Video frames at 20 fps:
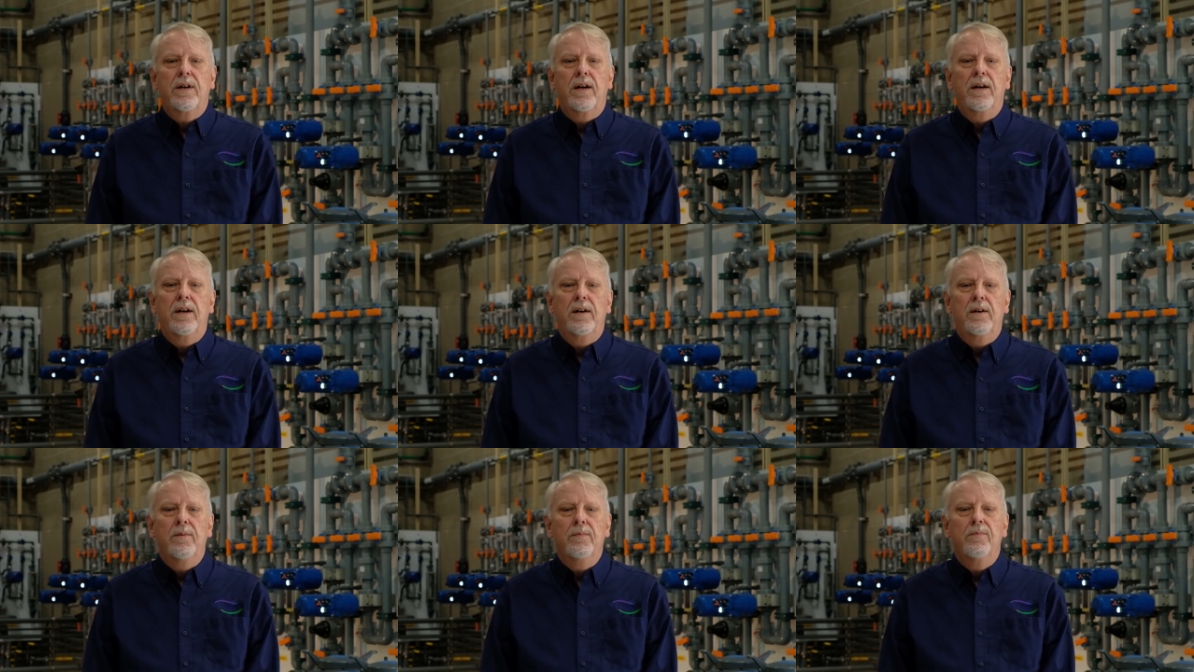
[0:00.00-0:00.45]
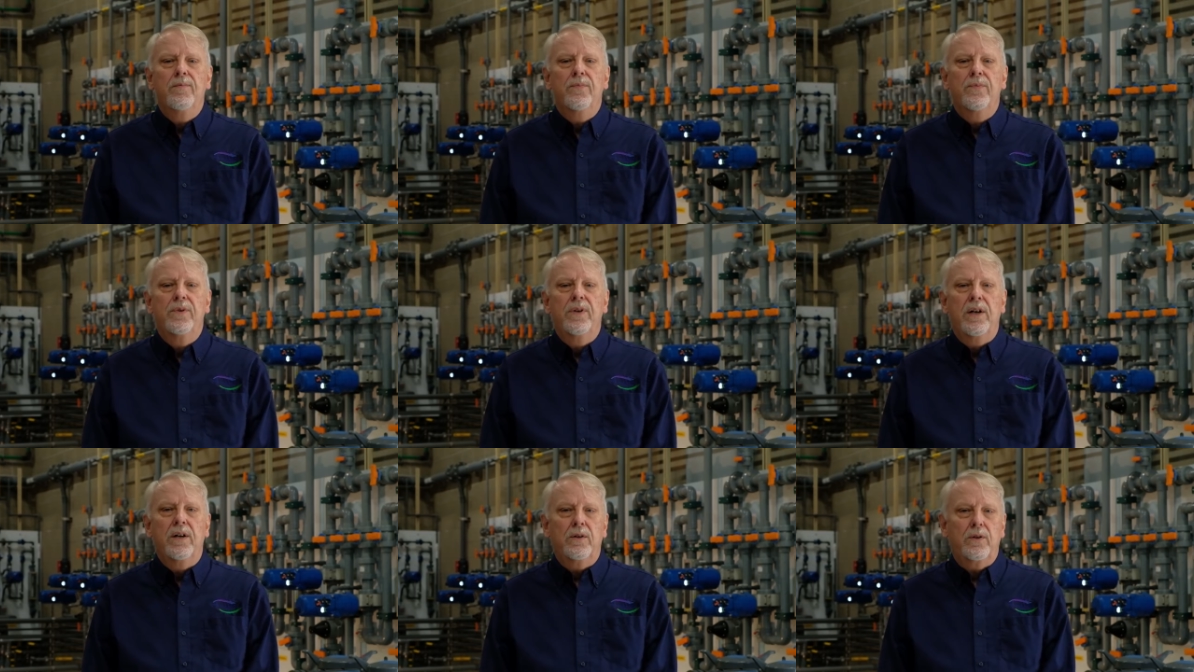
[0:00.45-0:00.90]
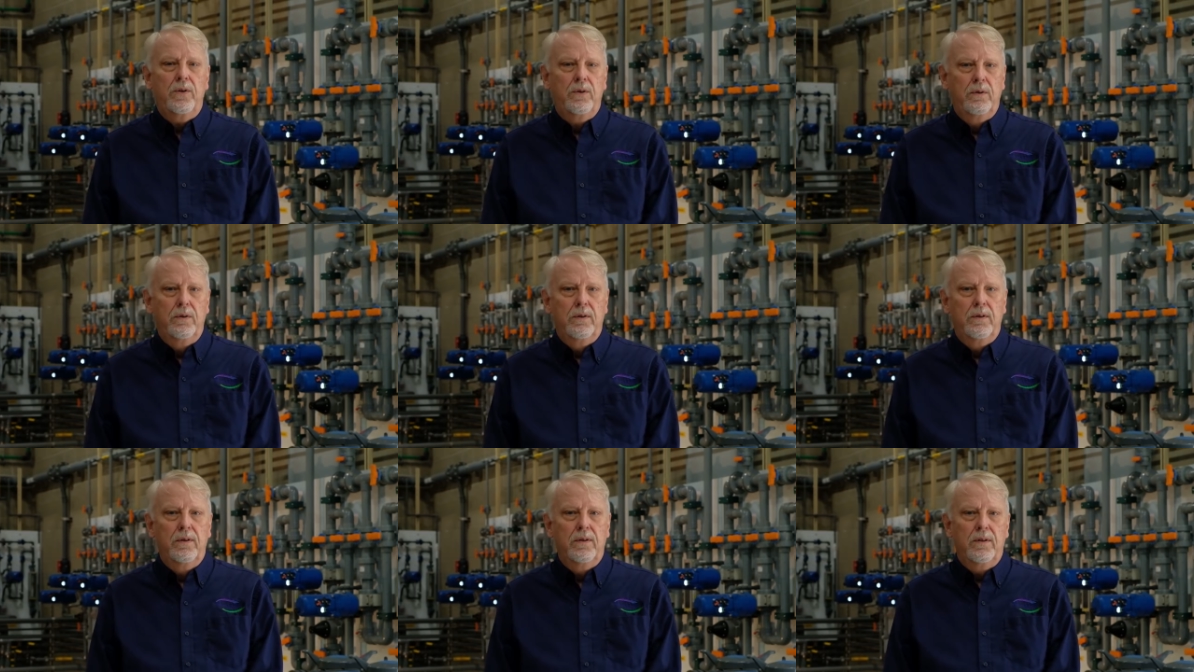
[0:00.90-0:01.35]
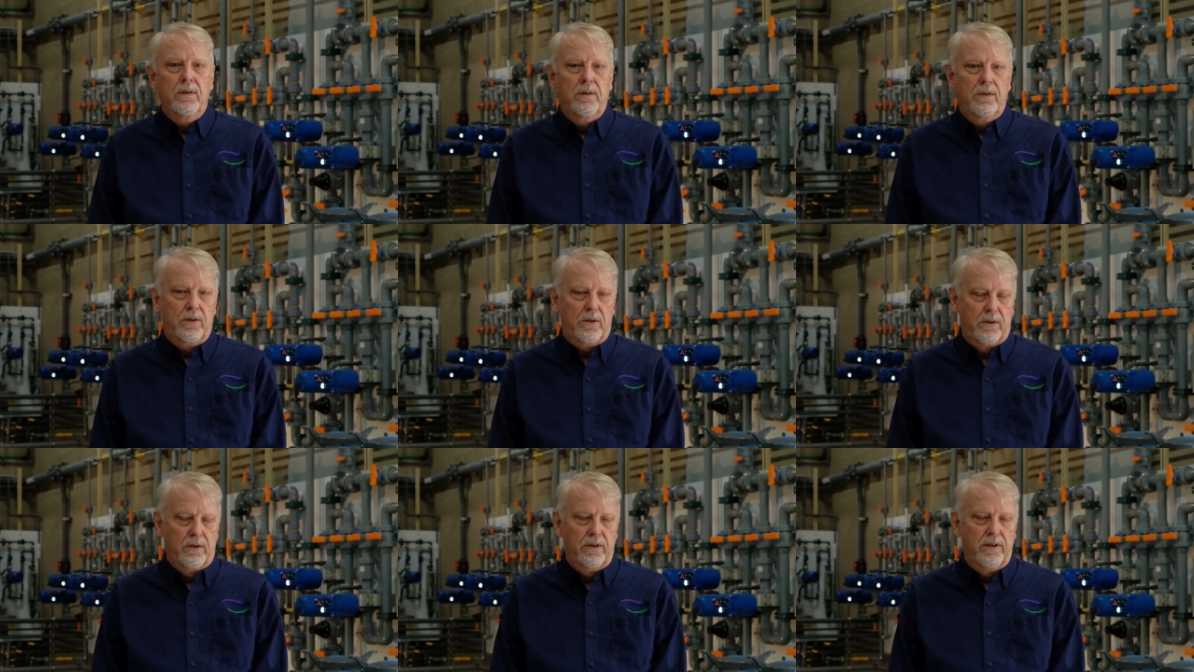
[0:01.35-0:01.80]
um, that
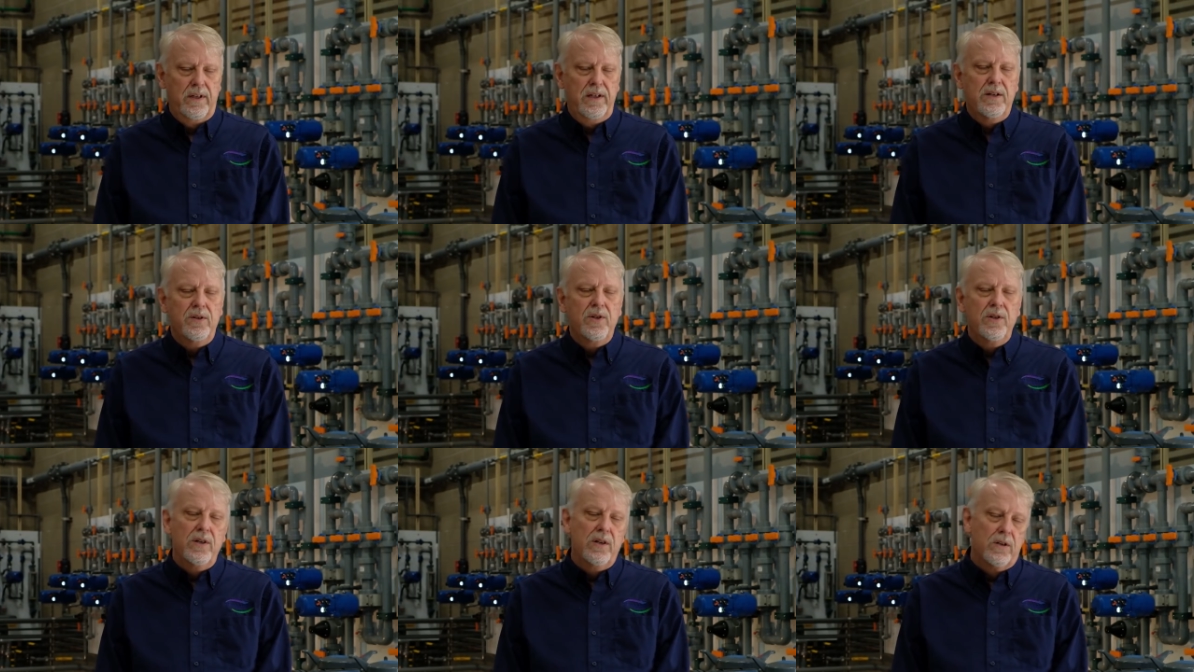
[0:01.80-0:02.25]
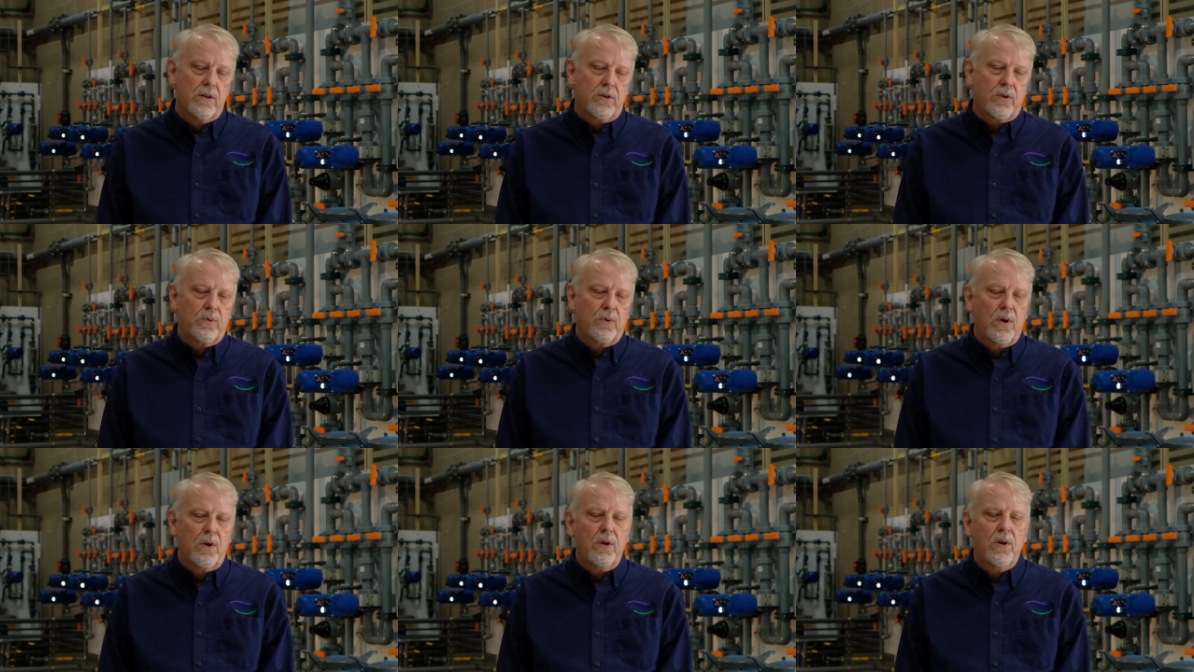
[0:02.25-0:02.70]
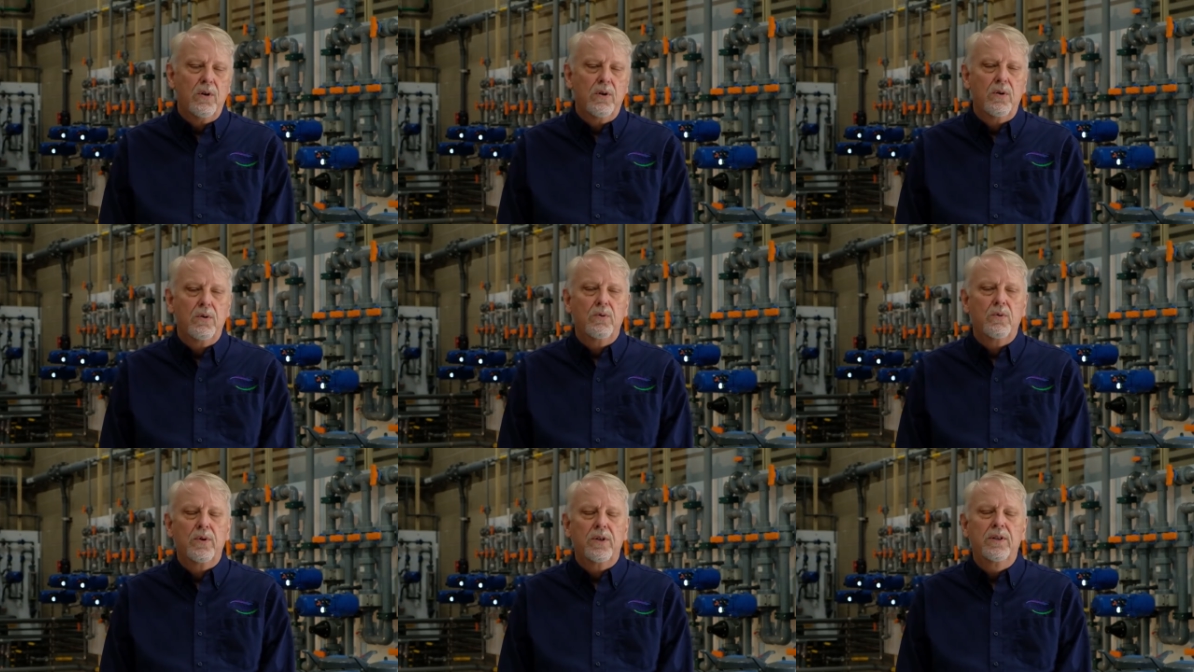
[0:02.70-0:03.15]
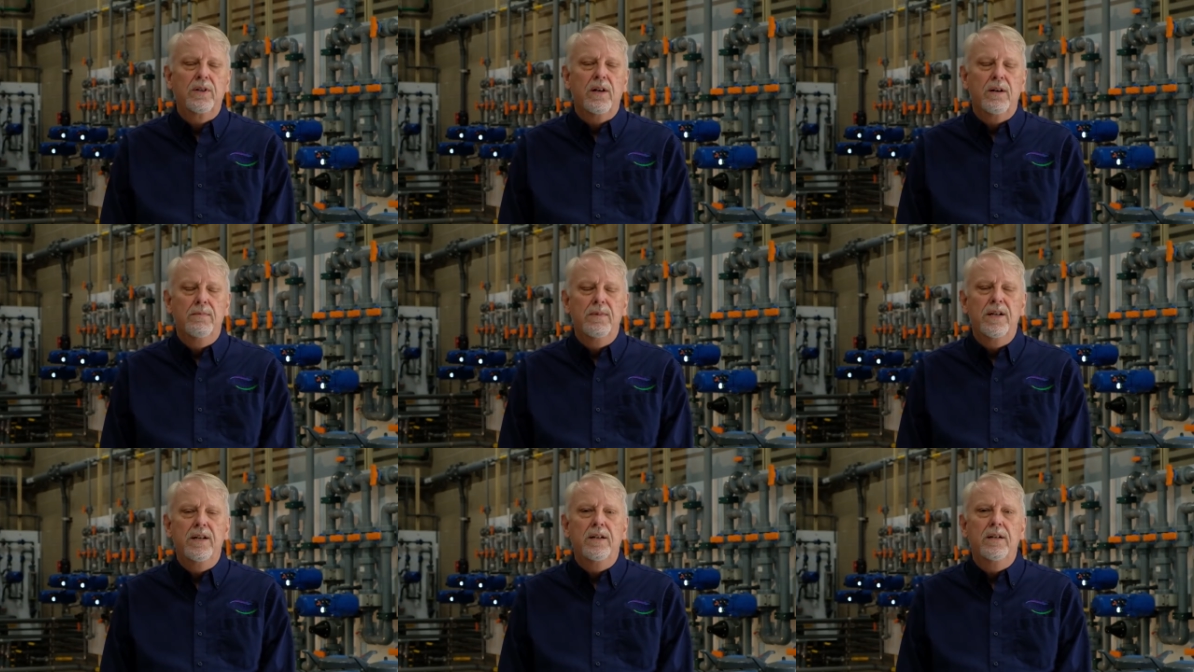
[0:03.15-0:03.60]
the engineer Carollo would
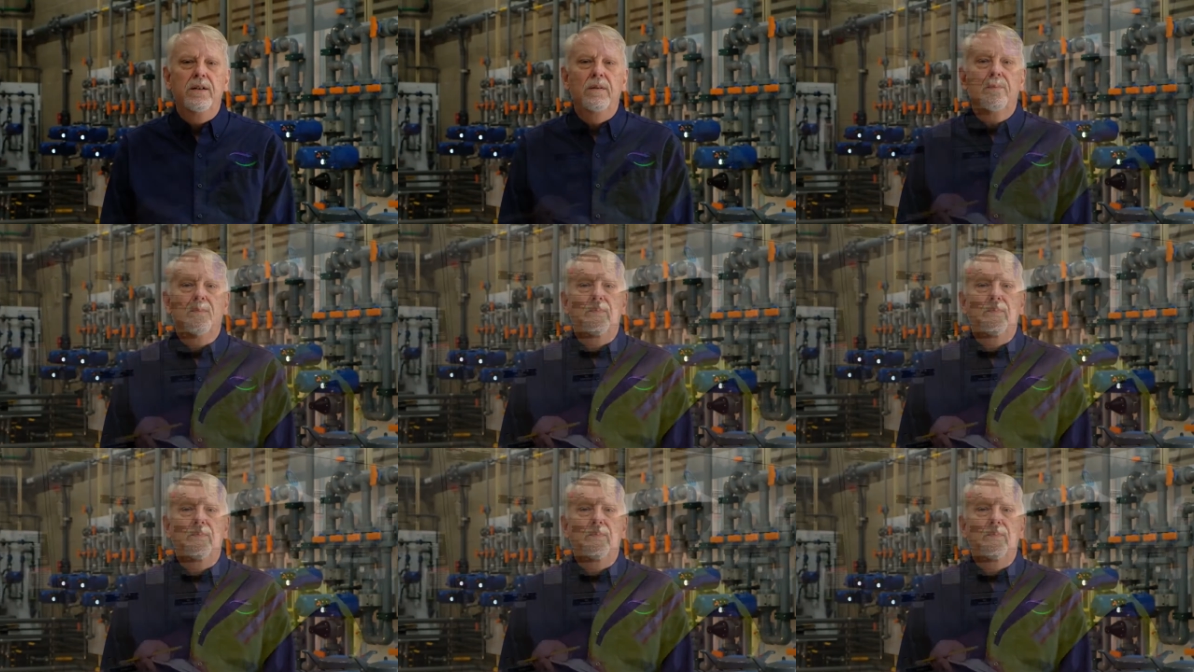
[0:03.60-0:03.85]
come in